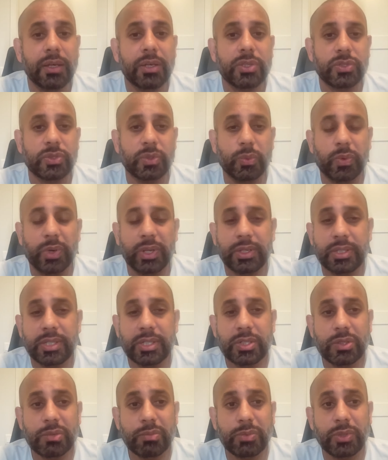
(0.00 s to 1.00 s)
So what
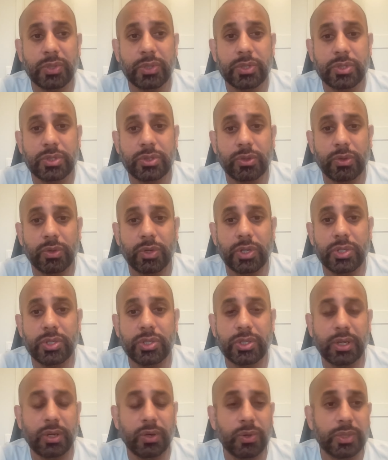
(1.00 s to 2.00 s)
distributed
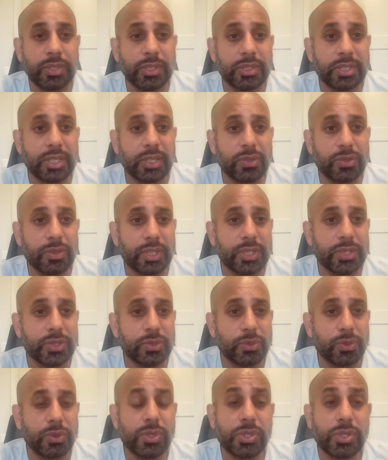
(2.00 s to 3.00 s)
storage or decentralized
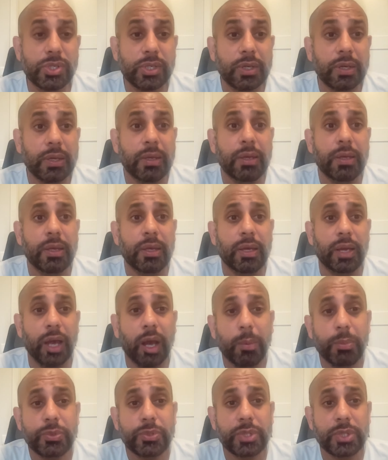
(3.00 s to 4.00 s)
storage
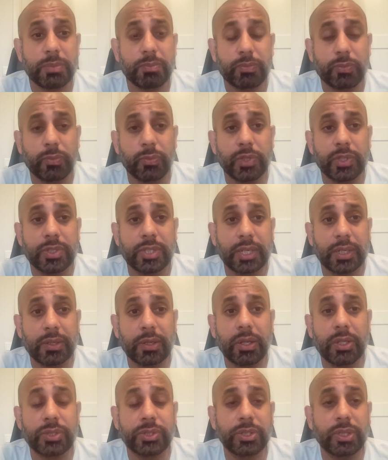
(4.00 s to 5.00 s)
helps with the
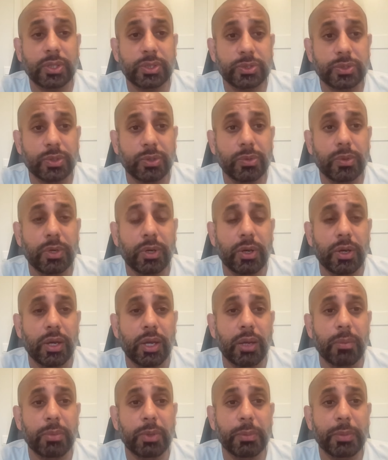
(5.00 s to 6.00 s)
technology also
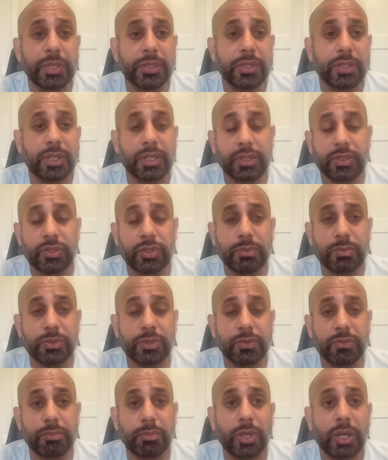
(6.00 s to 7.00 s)
implemented in terms
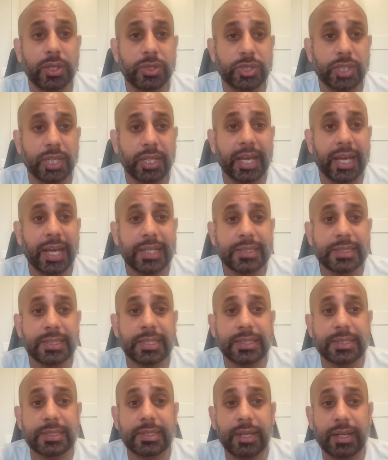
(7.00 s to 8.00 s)
of blockchain
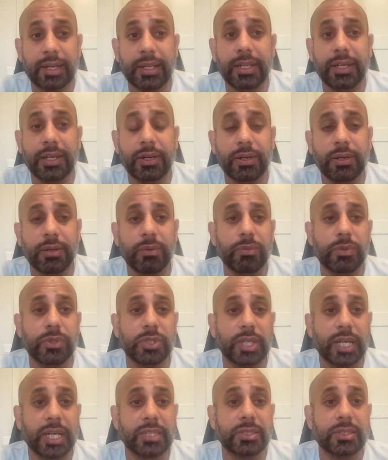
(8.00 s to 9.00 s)
access layer,
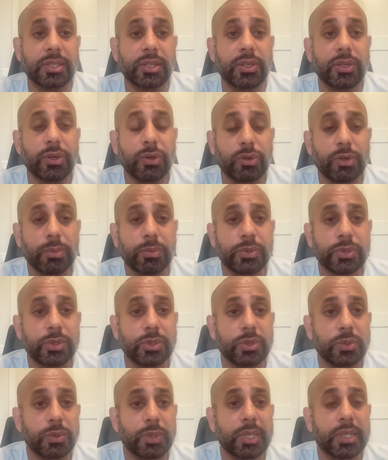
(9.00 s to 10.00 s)
which adds another
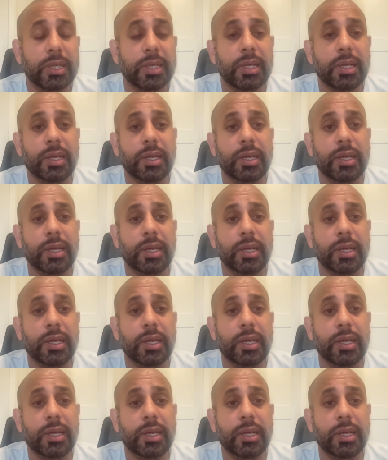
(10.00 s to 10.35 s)
encryption to it,